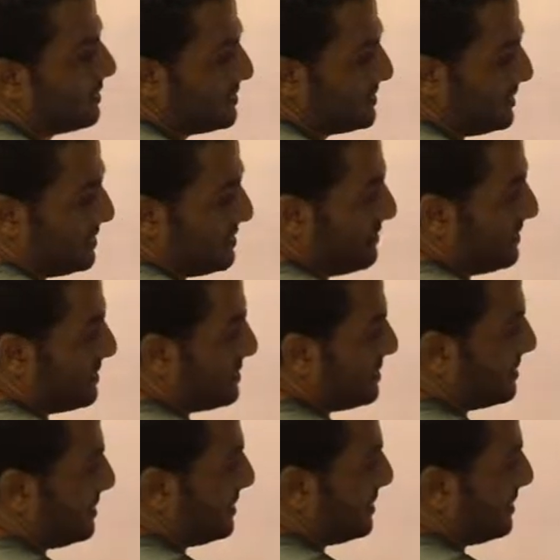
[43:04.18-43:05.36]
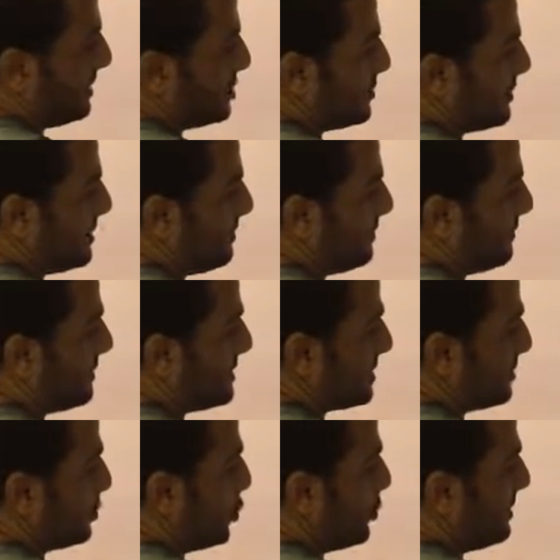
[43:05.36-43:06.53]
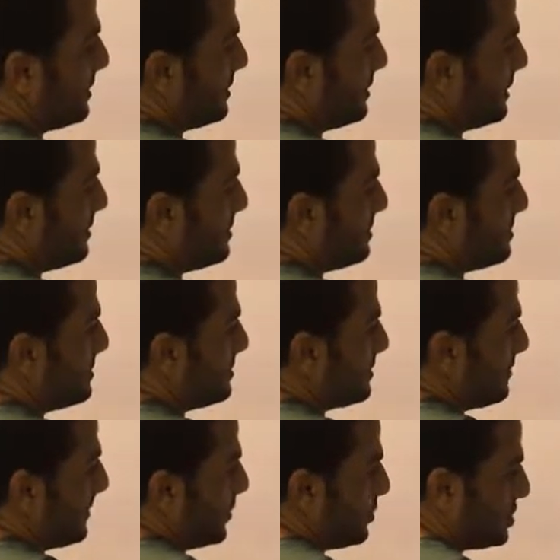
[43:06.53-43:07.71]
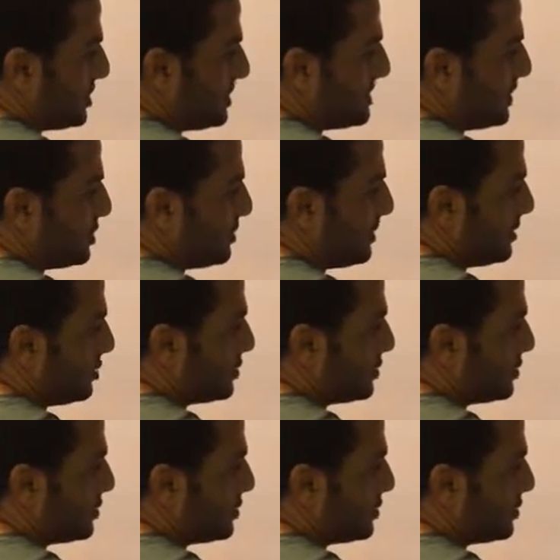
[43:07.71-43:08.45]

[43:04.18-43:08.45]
This fixed end actually, fixed open end, which is actually